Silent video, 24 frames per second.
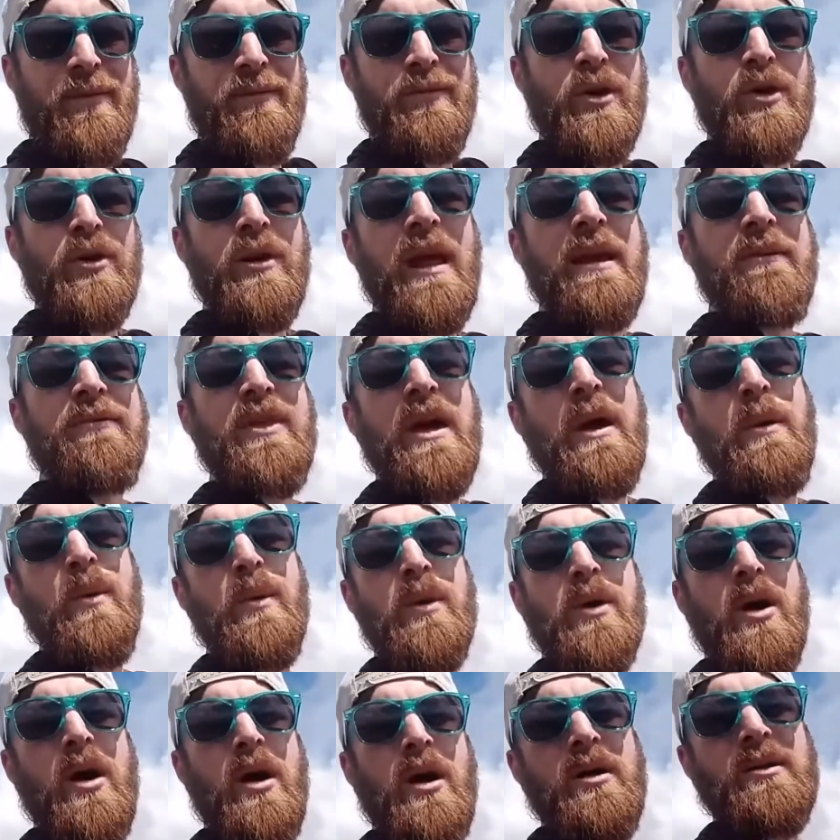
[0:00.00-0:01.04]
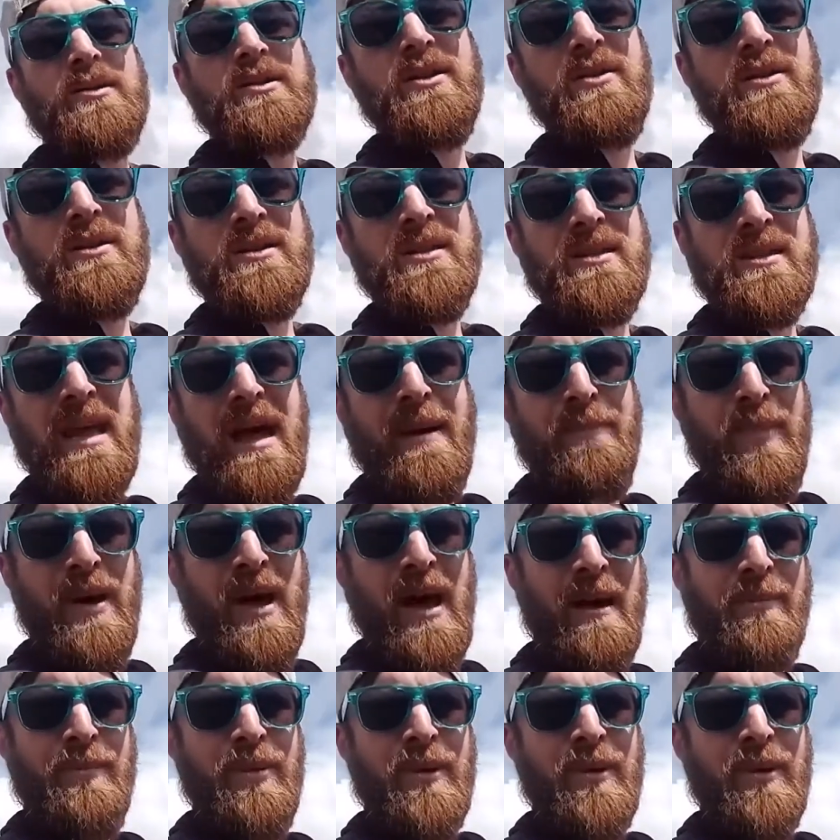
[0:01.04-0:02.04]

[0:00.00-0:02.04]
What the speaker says: of your life that would cause you to step up?